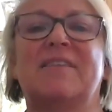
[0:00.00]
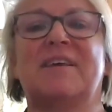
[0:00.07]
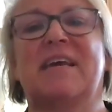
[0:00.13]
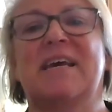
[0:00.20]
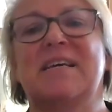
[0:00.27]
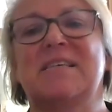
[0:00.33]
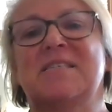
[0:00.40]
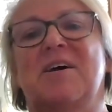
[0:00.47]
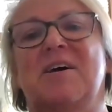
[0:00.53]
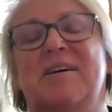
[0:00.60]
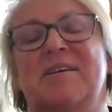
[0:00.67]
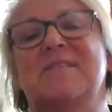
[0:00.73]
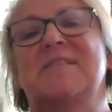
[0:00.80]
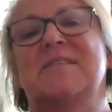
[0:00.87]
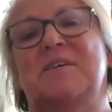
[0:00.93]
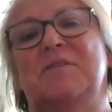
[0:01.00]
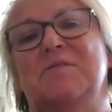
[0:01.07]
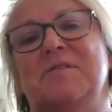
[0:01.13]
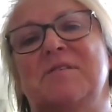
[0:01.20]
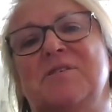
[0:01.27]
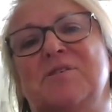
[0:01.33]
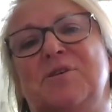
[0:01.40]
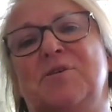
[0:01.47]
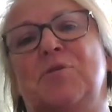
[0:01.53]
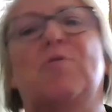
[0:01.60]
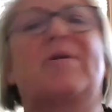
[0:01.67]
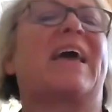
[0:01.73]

the key science skills to your